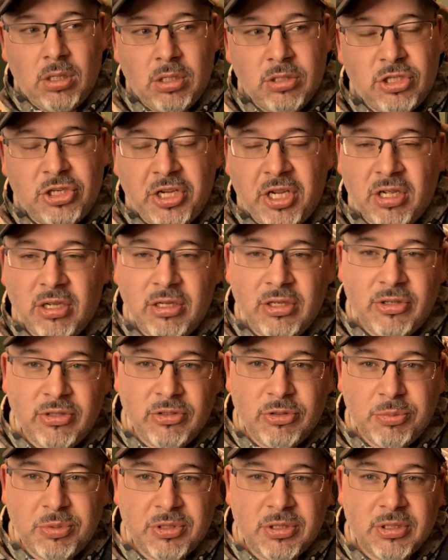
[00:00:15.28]
turkey hunting
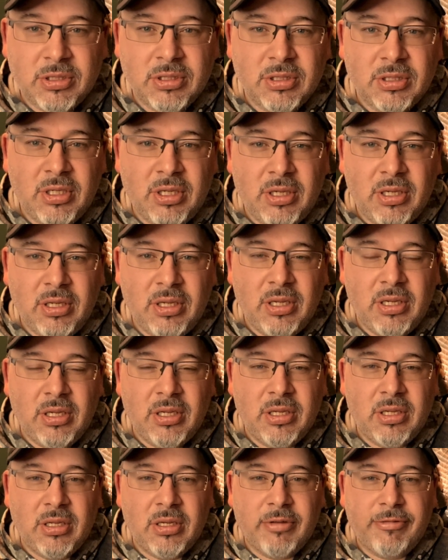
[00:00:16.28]
groups,
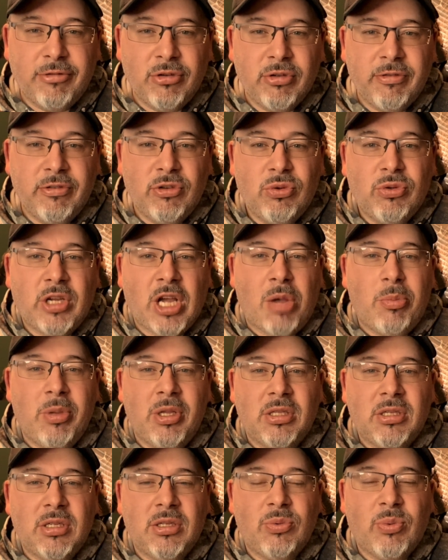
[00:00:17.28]
and a few of you
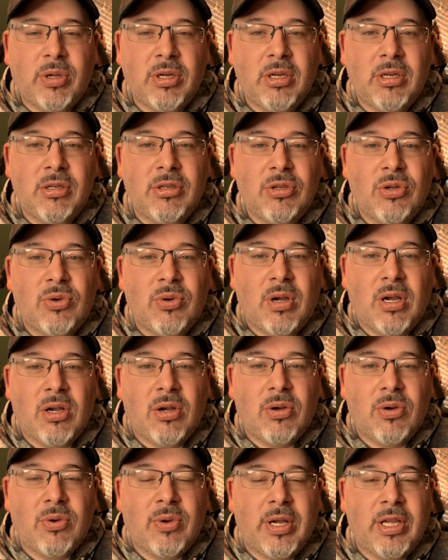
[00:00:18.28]
commented, wanted to know
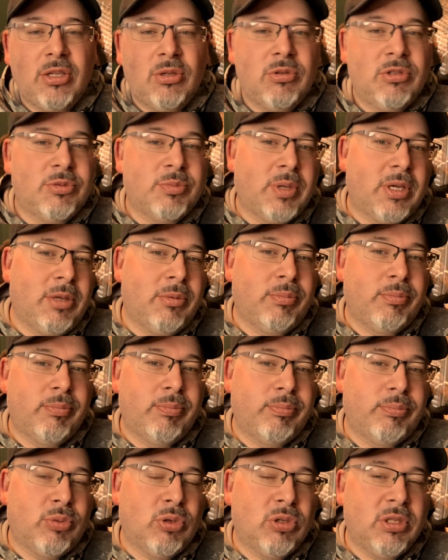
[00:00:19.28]
how I use my
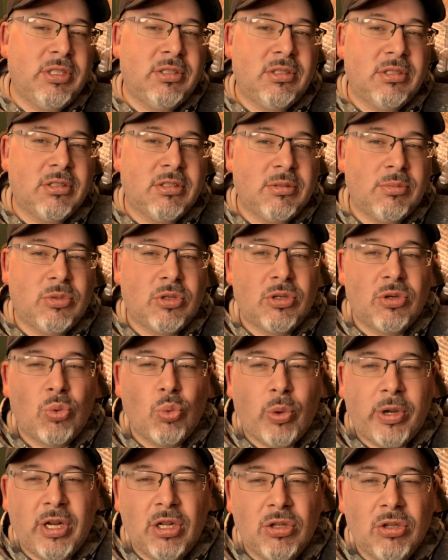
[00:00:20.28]
pulley system or
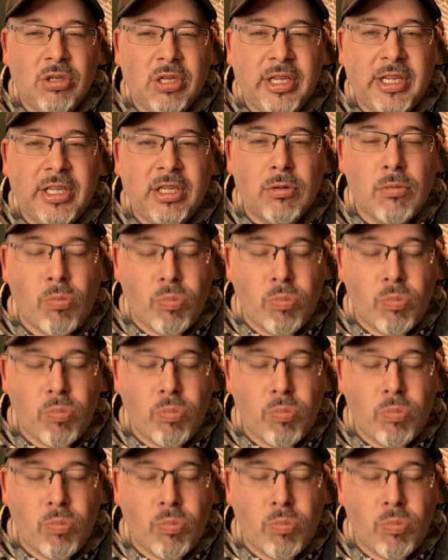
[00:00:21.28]
what it looked like.